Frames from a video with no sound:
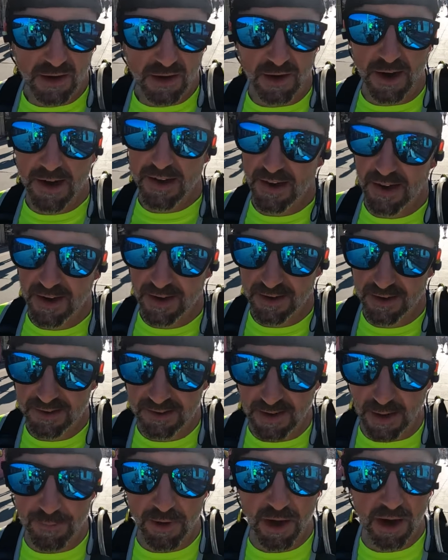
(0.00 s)
All right,
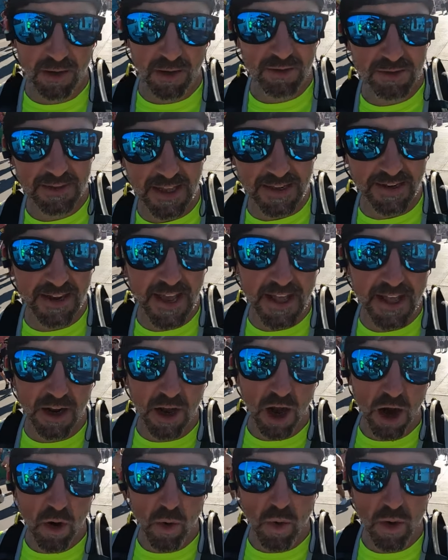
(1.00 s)
time to go, 10K to
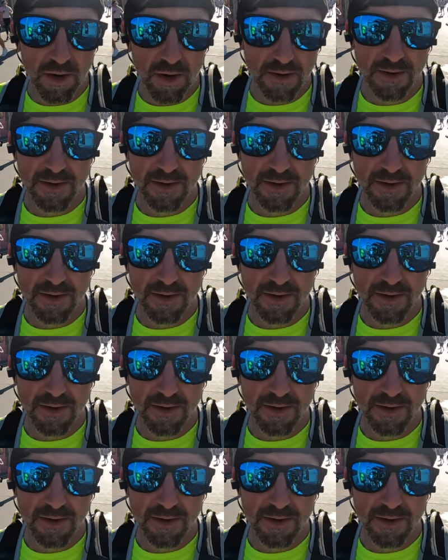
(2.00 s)
go.